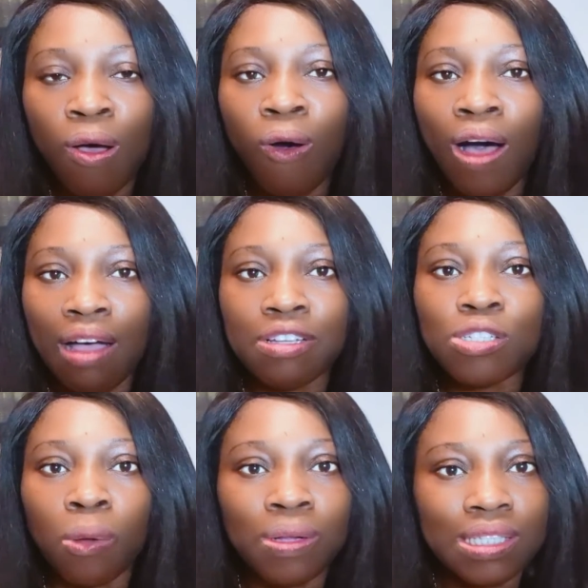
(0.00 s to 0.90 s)
or having
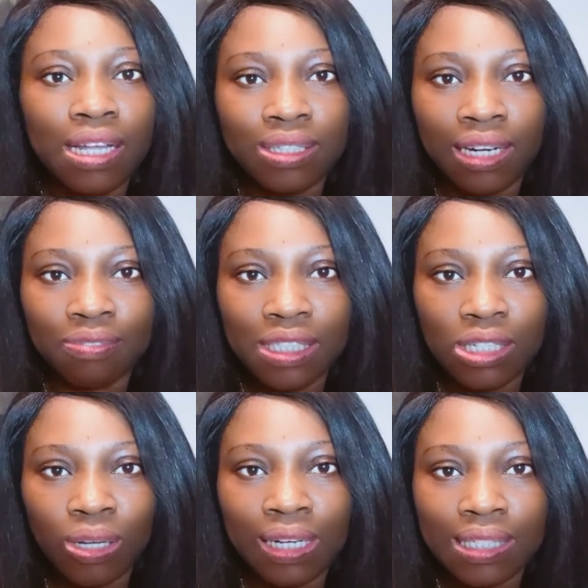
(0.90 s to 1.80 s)
someone send you an
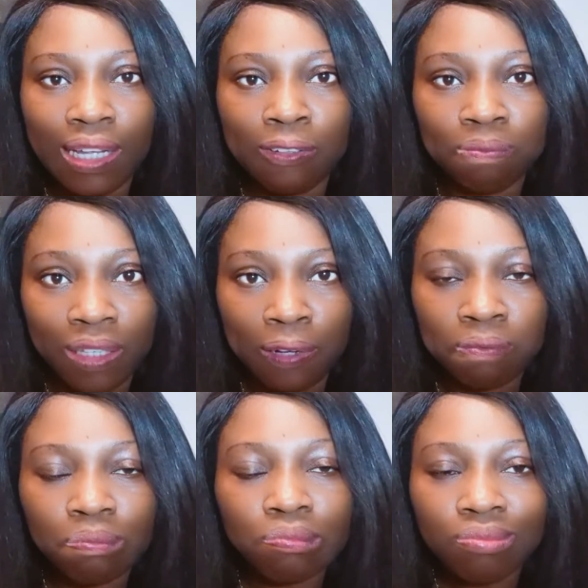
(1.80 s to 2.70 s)
invitation letter, yeah?